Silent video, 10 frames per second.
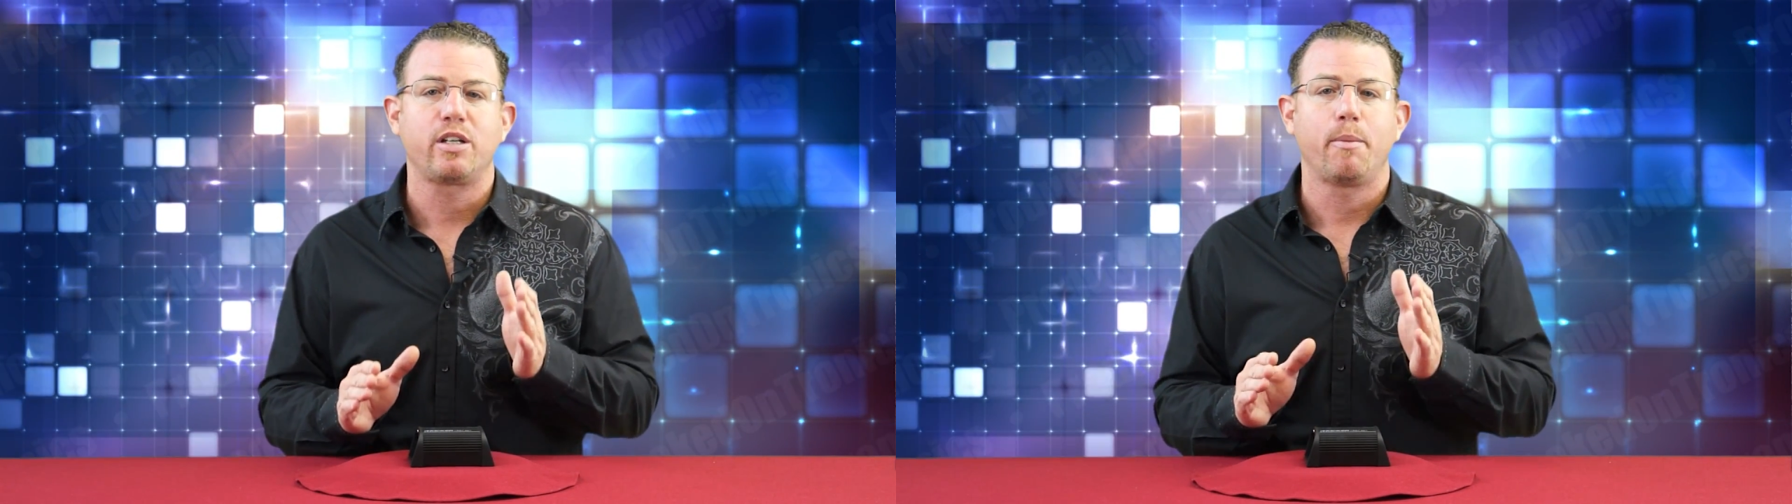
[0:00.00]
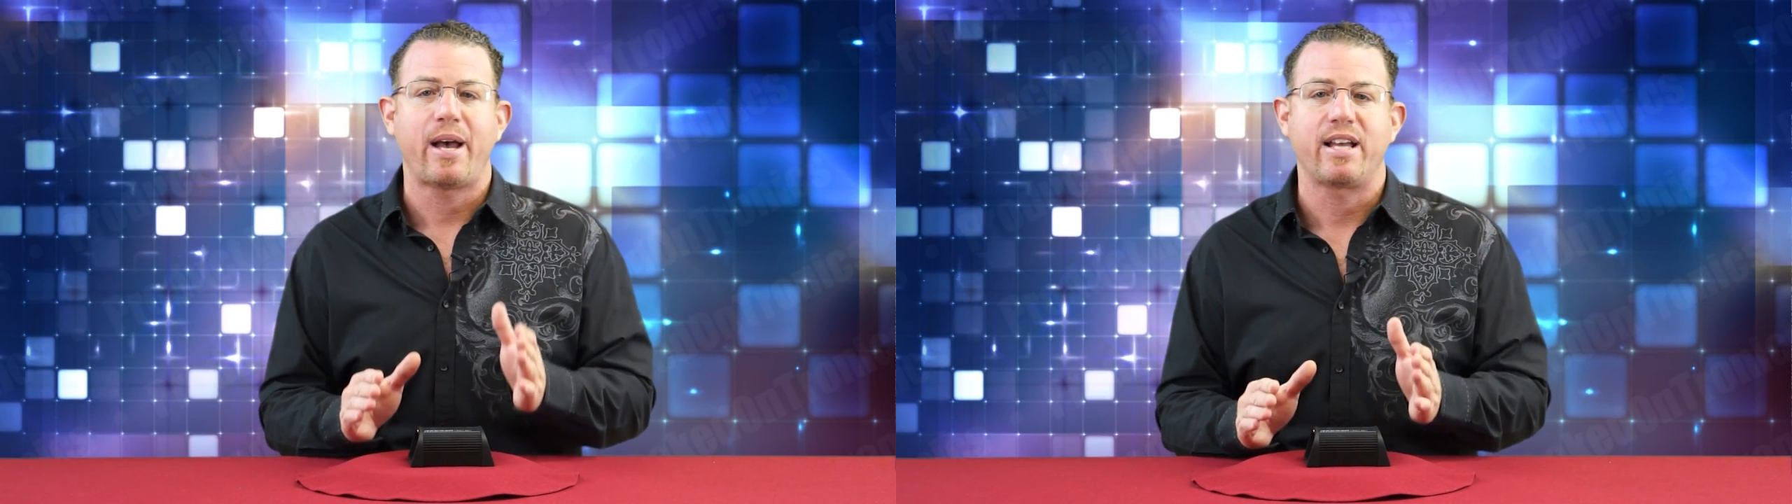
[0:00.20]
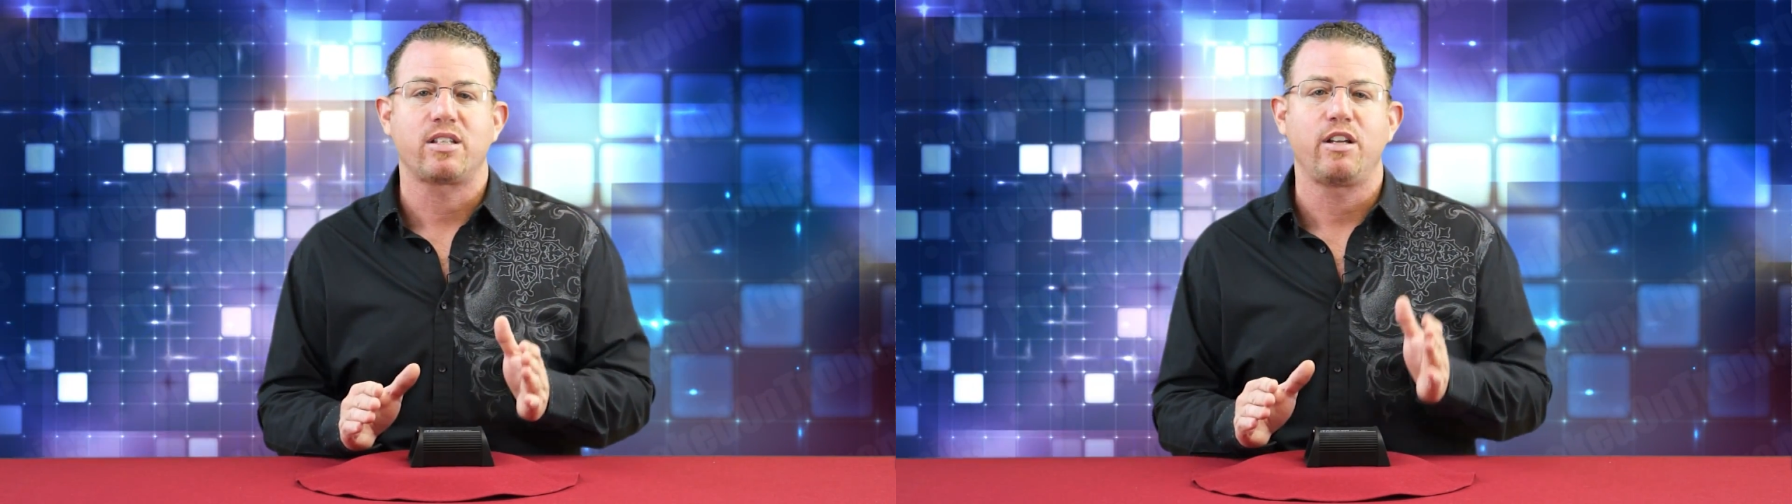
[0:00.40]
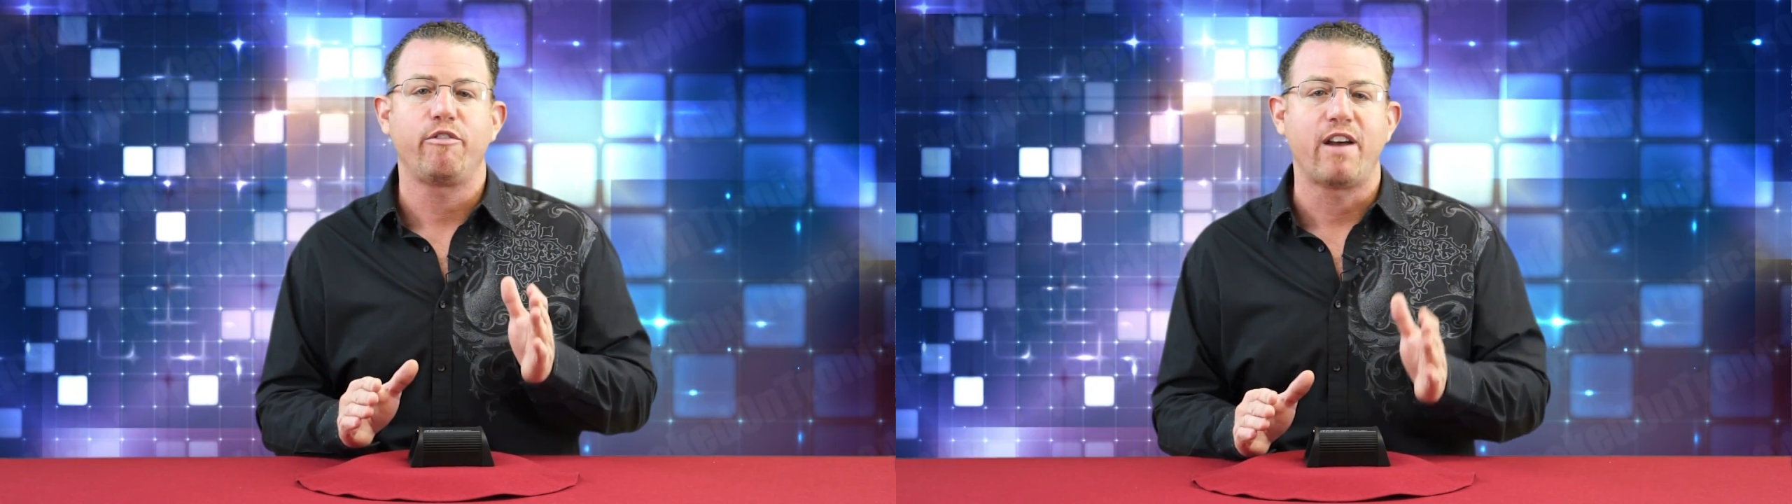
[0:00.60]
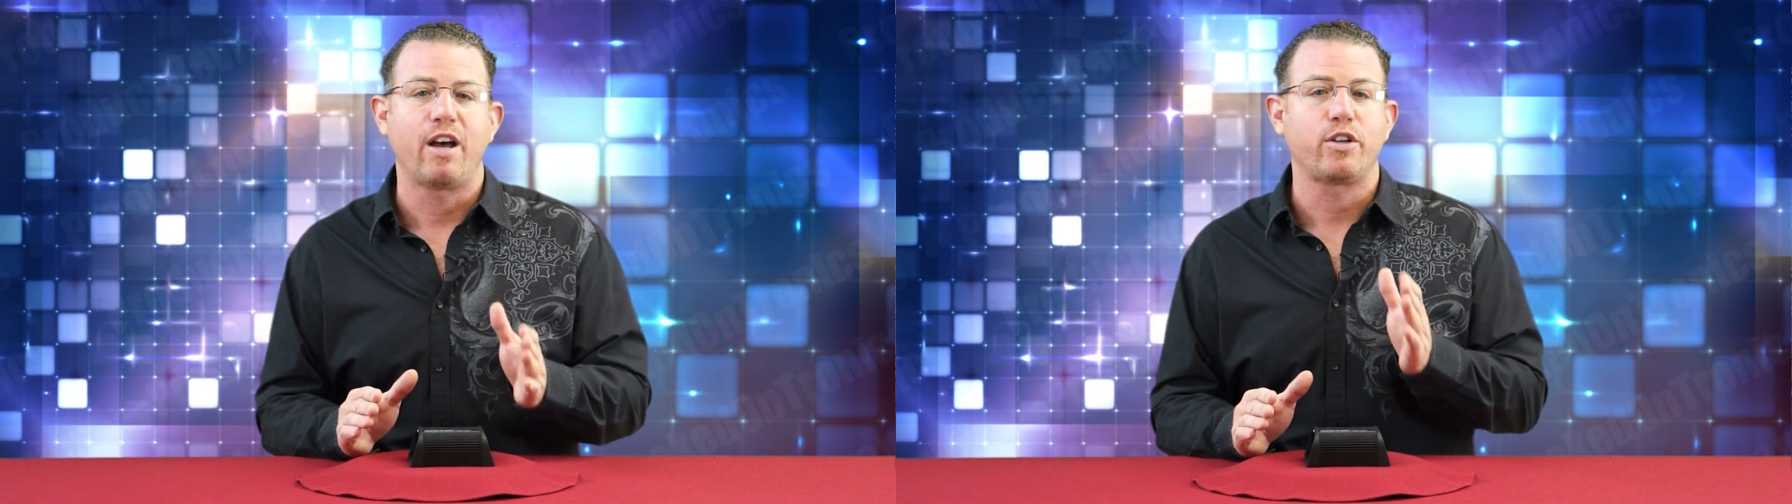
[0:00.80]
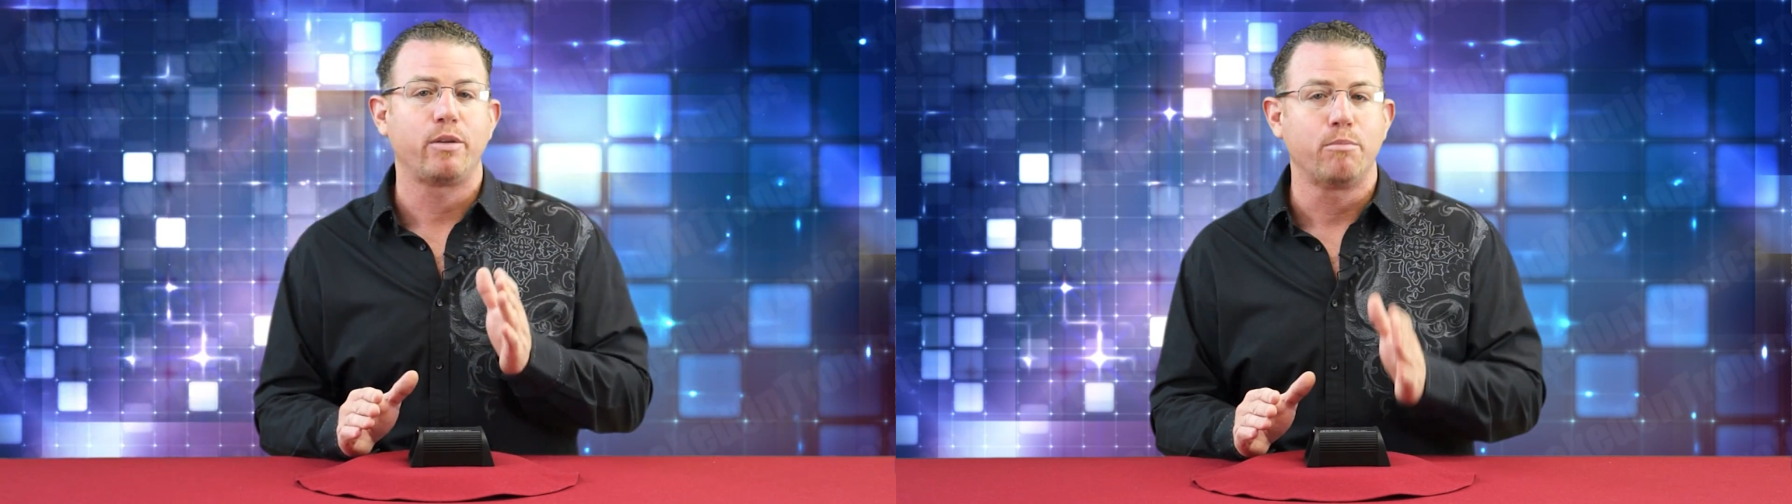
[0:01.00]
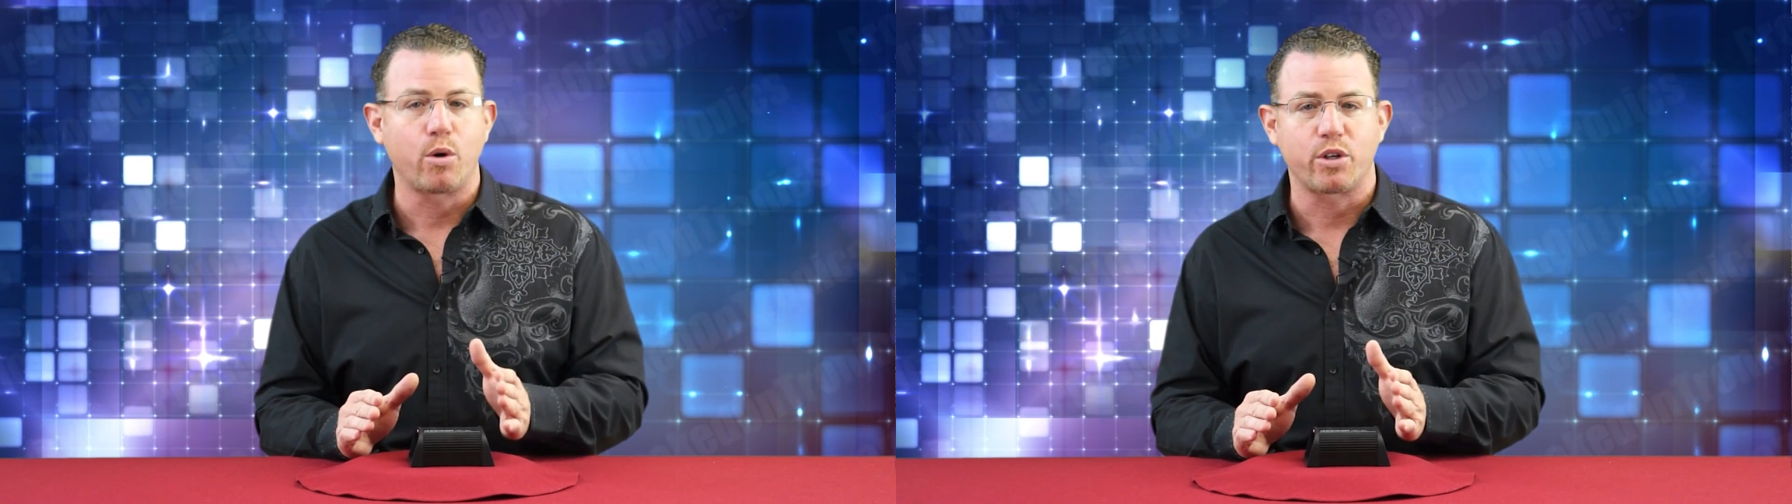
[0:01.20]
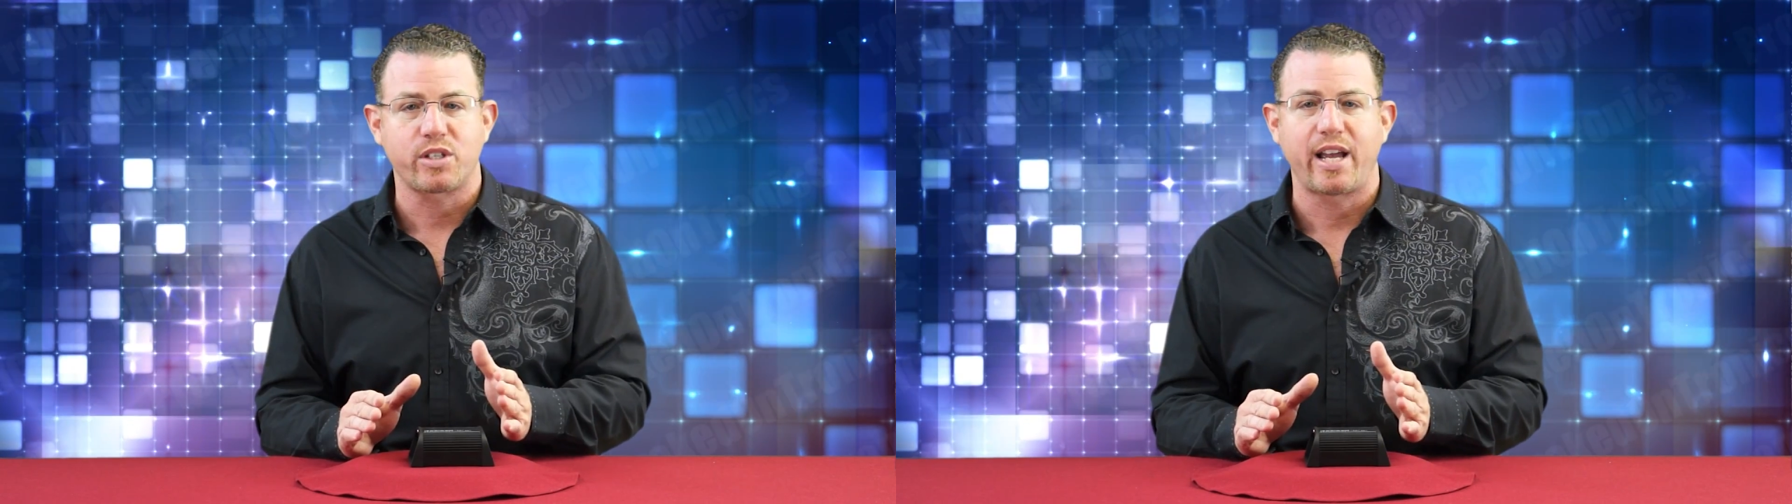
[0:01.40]
capacity found on
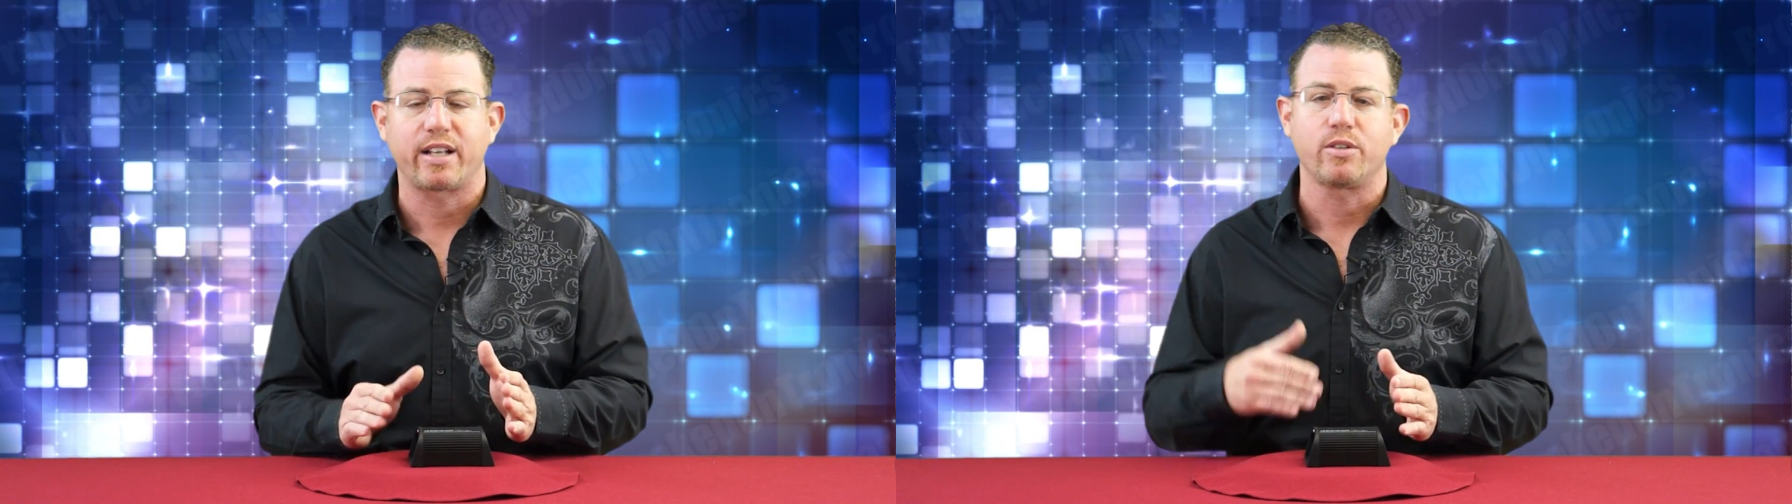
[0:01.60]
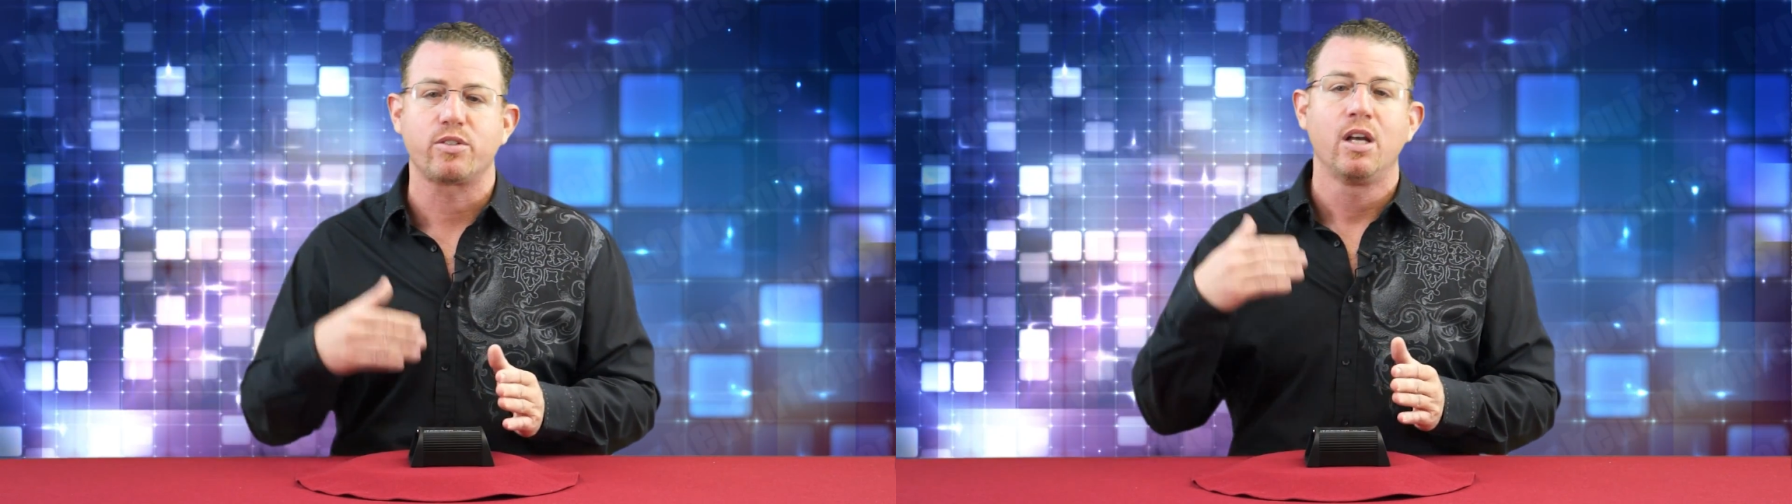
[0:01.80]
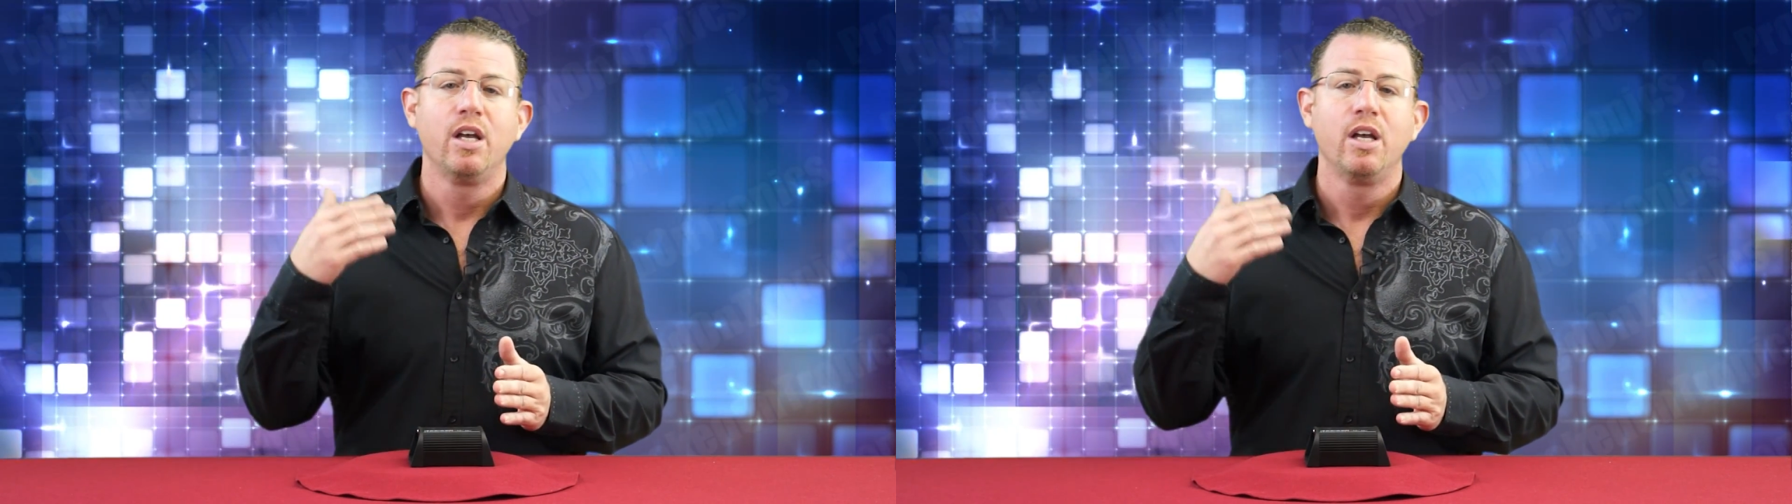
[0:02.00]
motorcycles,